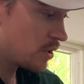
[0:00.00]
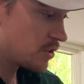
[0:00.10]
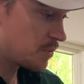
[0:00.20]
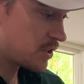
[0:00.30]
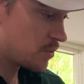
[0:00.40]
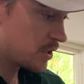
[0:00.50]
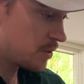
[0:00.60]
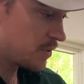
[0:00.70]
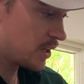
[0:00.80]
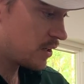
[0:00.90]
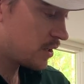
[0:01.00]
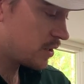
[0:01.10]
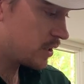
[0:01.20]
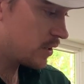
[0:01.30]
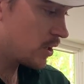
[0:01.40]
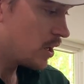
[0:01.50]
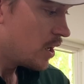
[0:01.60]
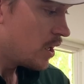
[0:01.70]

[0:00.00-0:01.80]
Just make sure we keep that clean there.